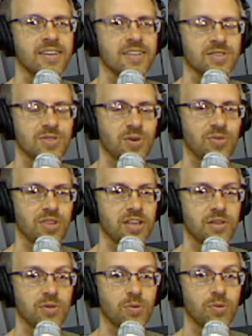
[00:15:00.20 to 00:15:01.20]
So thank
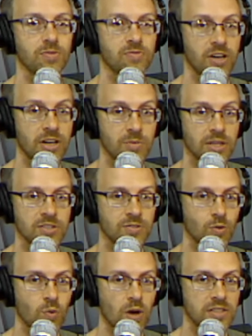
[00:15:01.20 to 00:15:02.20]
you very much for
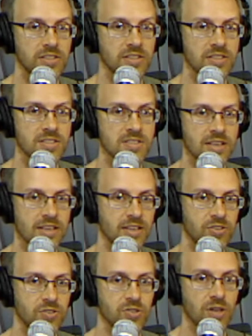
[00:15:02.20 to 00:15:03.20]
watching this,
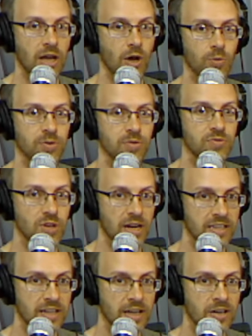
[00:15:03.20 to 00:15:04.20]
and I hope you've tried
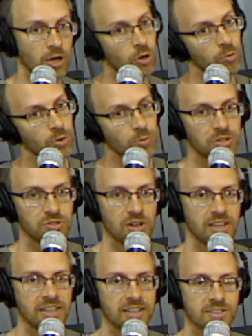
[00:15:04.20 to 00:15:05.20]
it out, and I hope you'll be trying
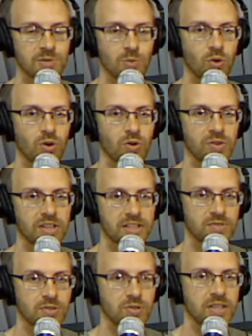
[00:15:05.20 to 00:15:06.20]
it out some more over the
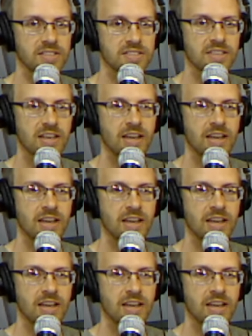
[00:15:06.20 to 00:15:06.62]
next few days.